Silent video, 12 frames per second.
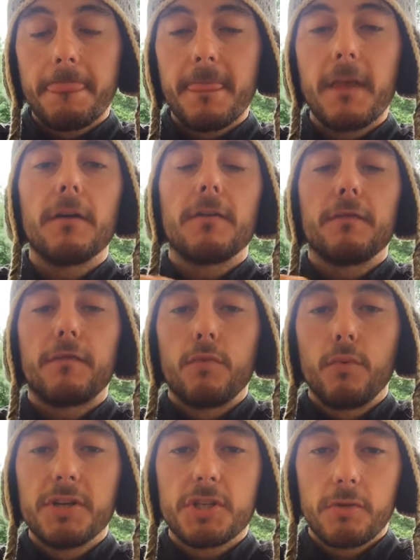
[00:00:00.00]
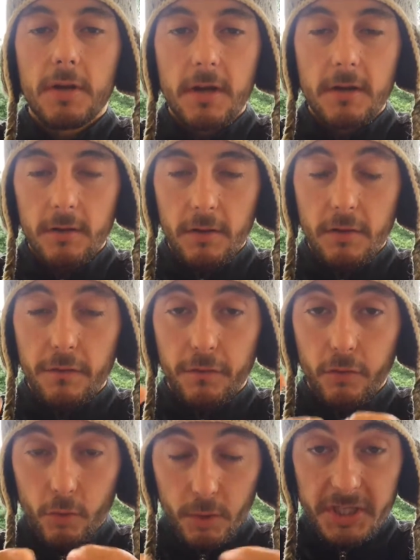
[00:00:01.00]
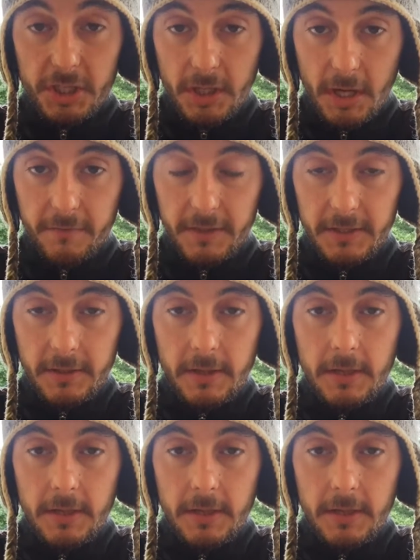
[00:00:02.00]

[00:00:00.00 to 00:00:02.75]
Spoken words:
Now, the fruition of it